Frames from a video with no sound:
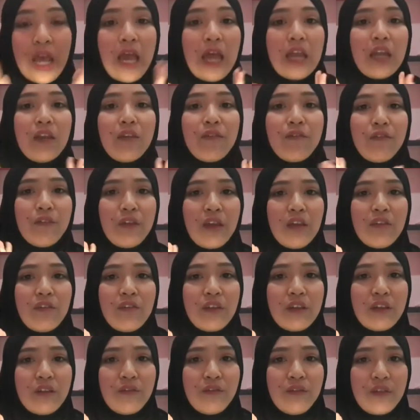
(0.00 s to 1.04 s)
and
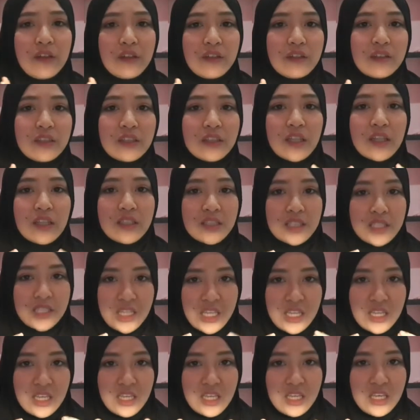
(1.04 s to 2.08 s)
if it feels
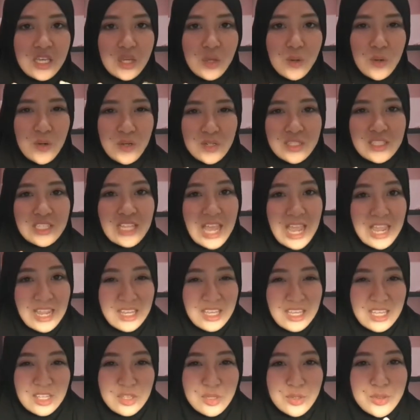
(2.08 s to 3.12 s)
sticky or
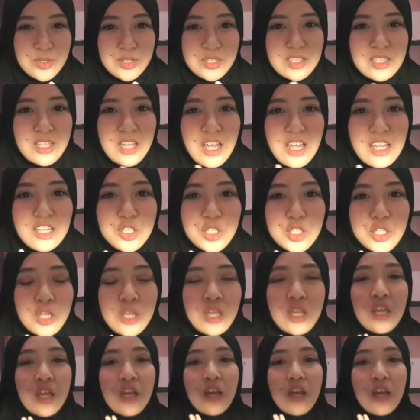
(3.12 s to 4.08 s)
tacky to the touch,